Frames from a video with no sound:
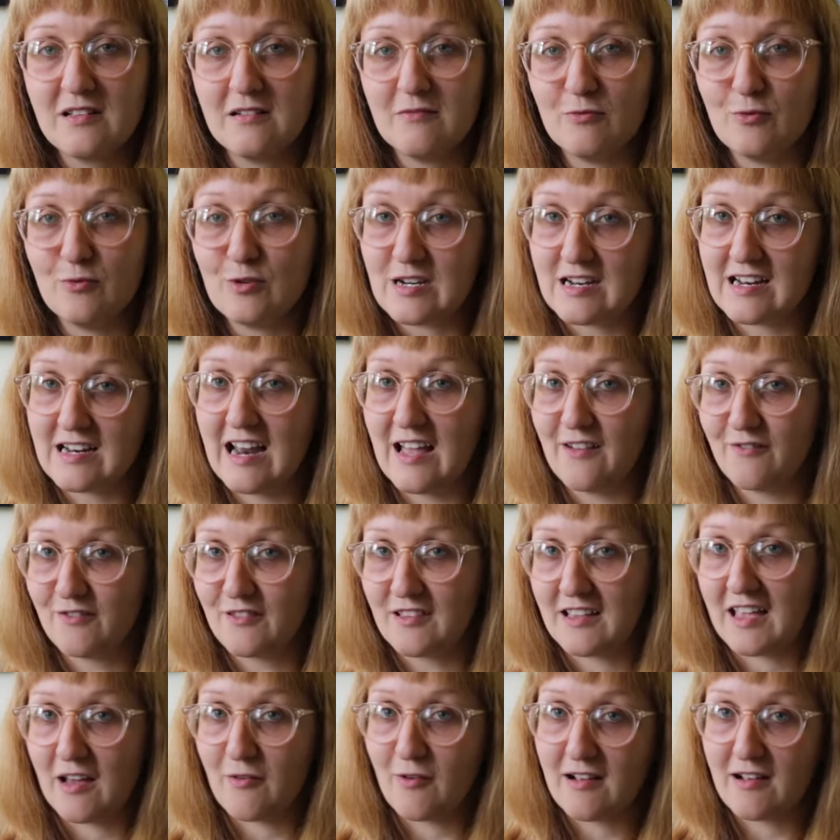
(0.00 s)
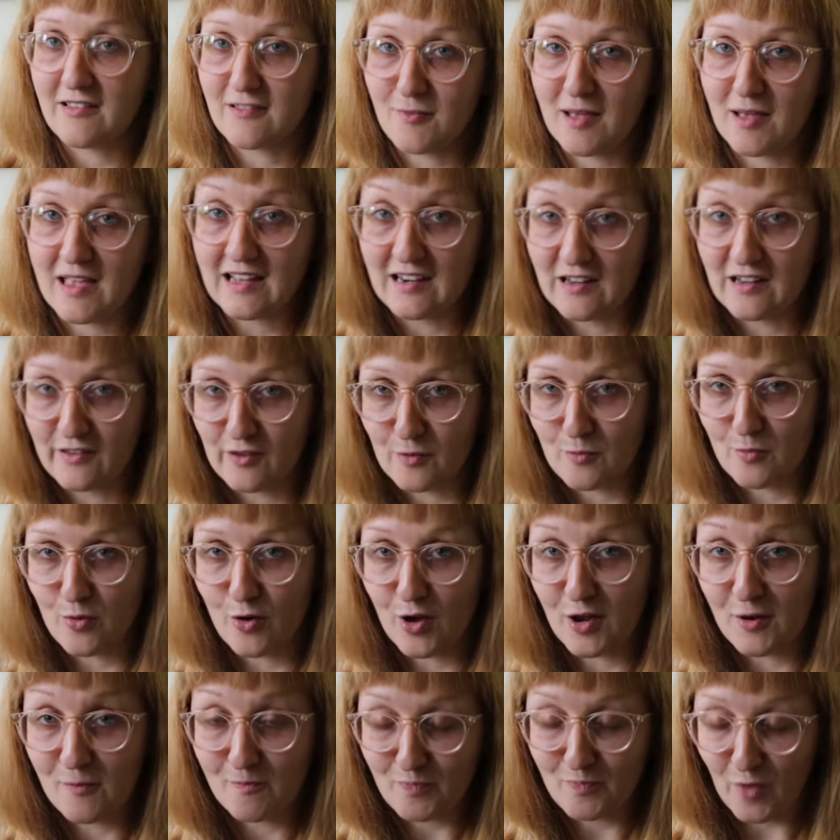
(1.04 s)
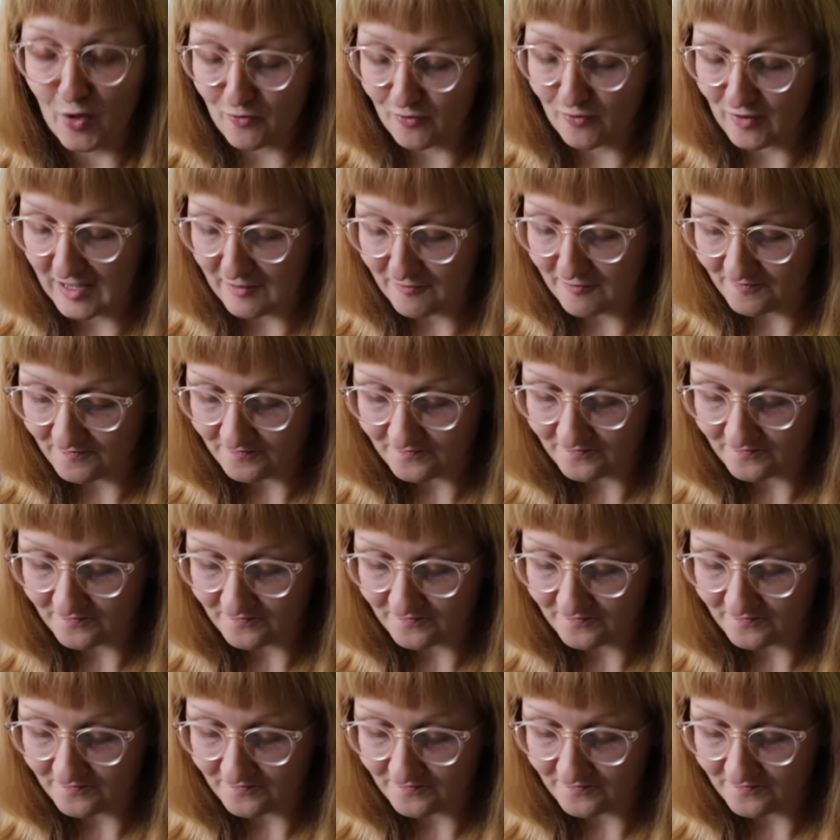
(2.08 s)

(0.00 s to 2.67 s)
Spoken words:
would love to get around to making at some point, hopefully.